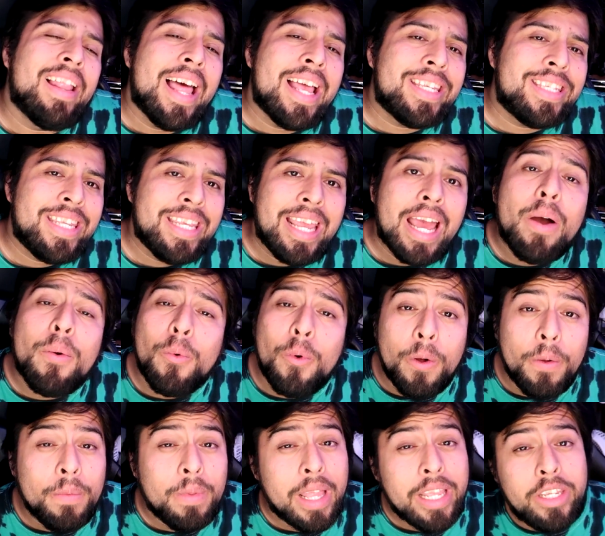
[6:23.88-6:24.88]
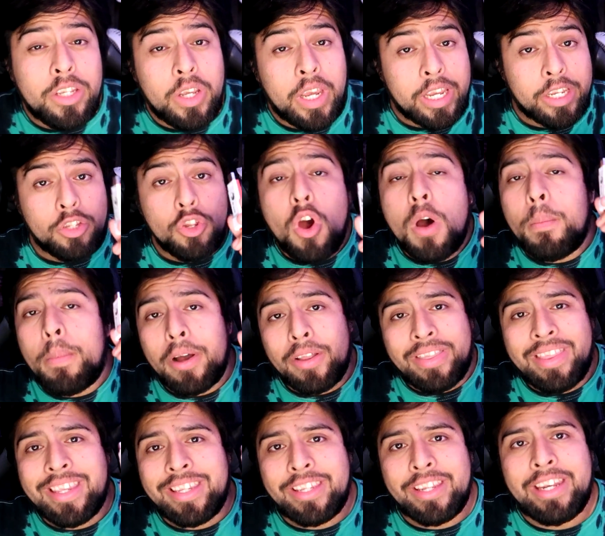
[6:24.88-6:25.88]
the last thing I will let you guys know
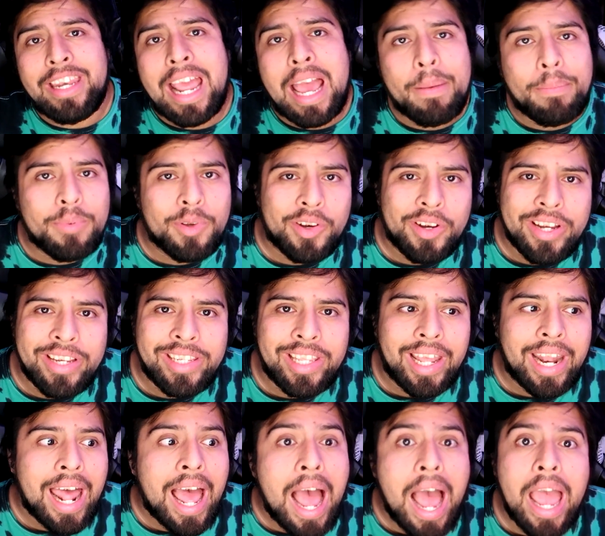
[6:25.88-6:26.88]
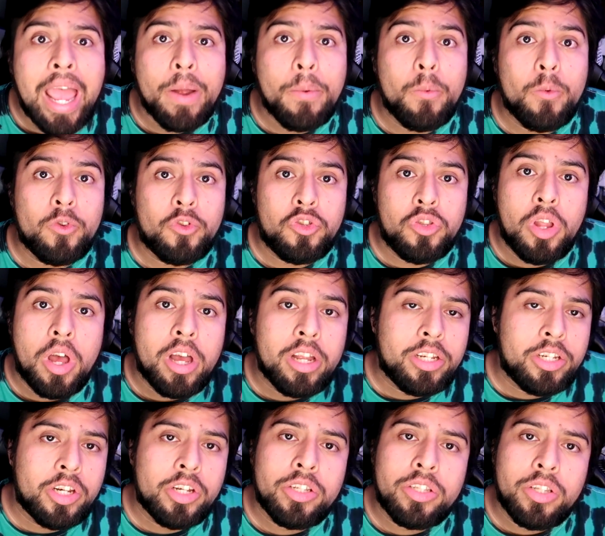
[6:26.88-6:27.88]
about this adapter is that I was
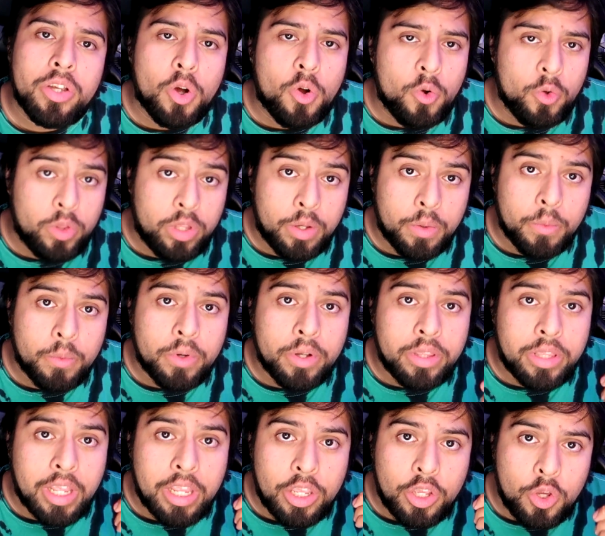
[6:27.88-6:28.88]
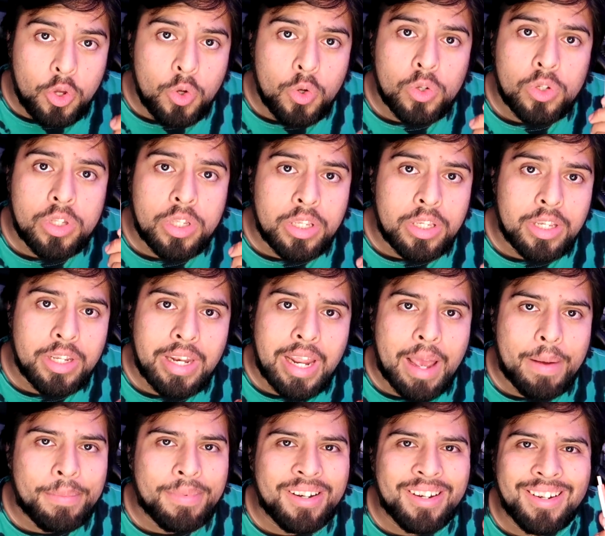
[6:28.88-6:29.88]
not just the only one that used this
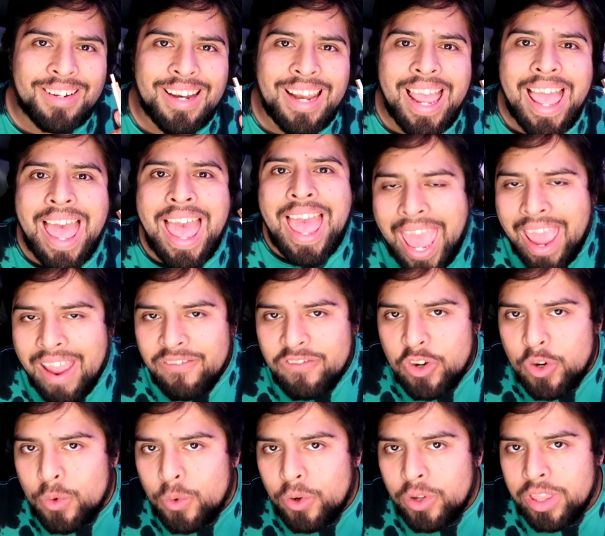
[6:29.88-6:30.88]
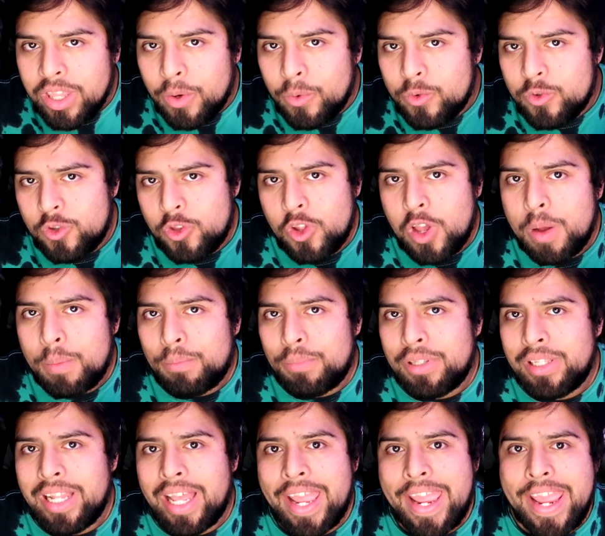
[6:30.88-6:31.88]
adapter. Everyone that was not
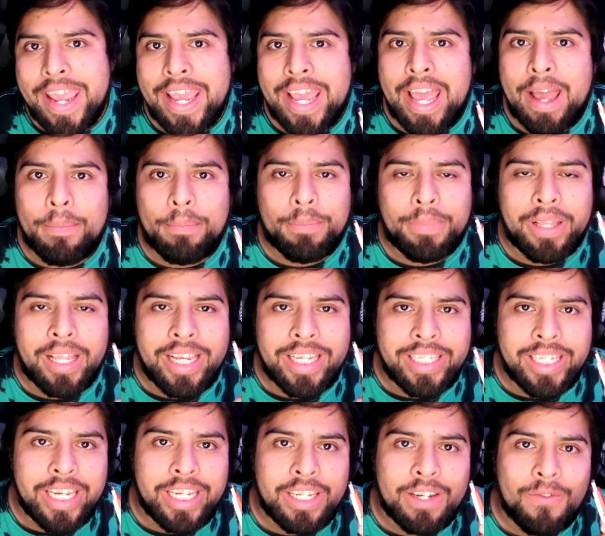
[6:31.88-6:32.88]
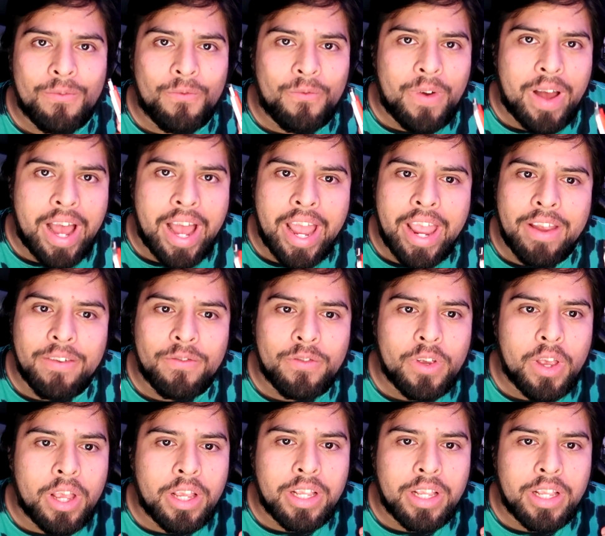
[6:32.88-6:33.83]
playing a PlayStation 5